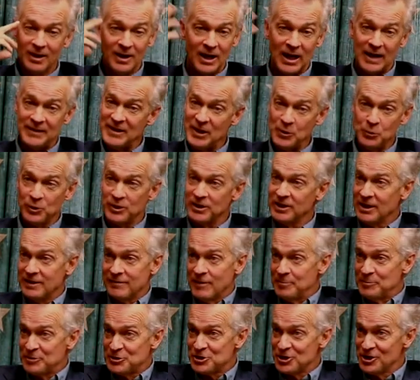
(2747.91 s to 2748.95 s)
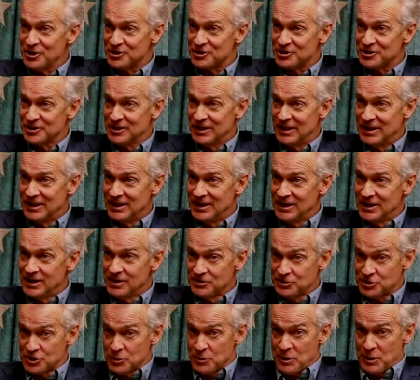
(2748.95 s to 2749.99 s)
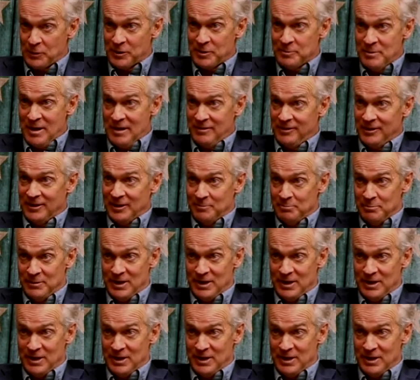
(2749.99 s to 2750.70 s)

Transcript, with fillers: And they wouldn't give up the church. So we were in Bethlehem.